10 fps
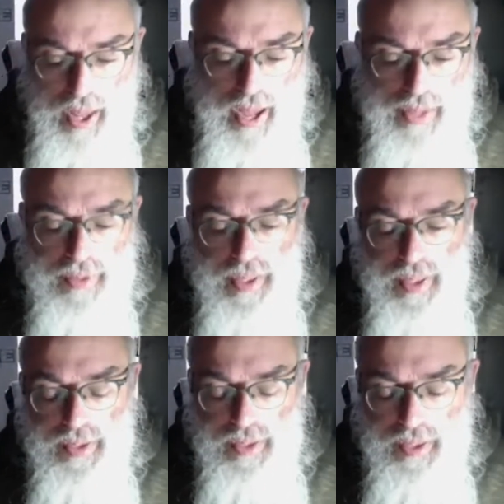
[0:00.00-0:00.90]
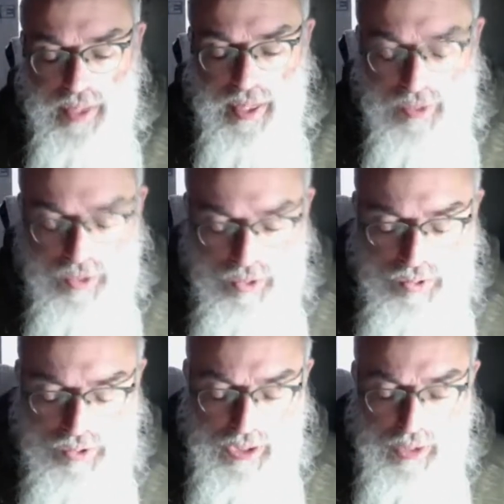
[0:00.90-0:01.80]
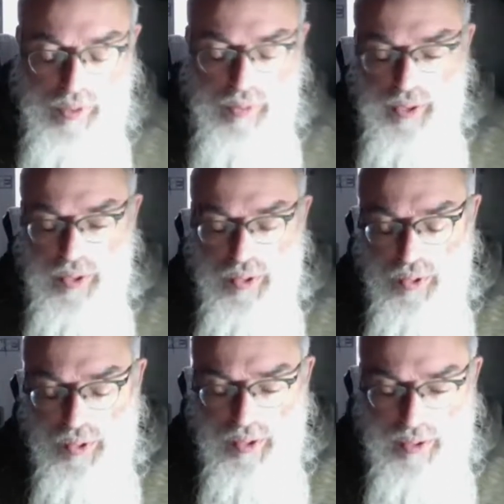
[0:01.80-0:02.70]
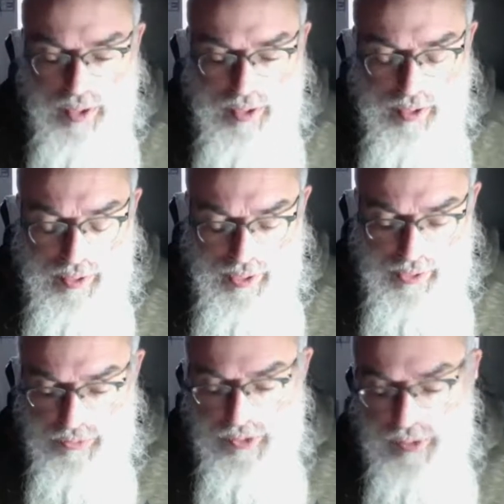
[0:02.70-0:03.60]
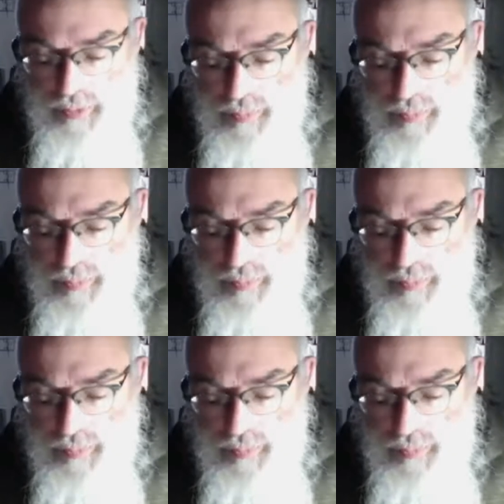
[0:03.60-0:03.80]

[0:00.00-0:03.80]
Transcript: And he did that using what we call the letters.